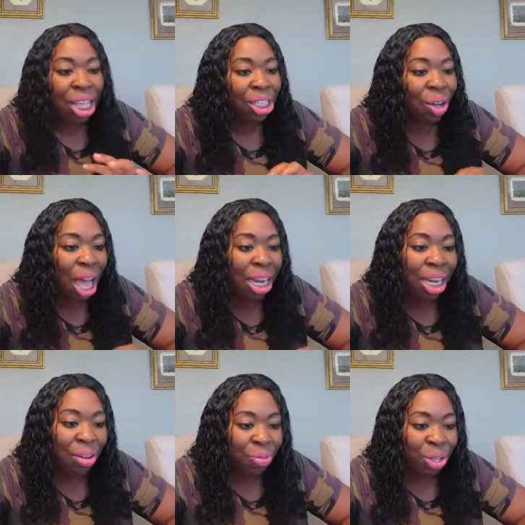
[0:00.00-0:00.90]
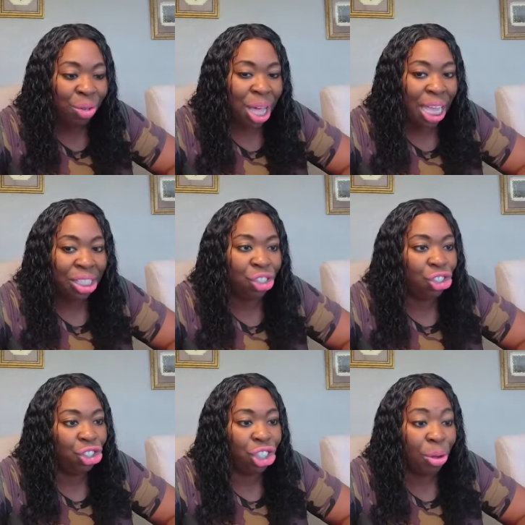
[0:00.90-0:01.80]
So I'd love for you guys to
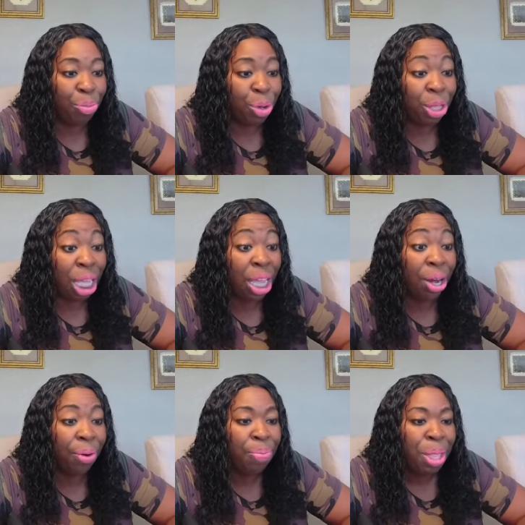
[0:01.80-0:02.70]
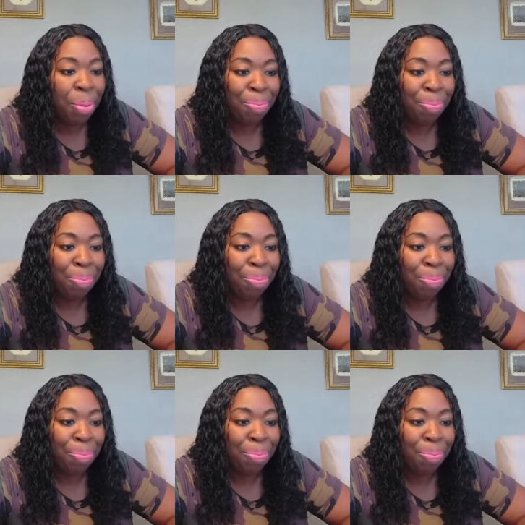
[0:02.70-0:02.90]
just jump on there,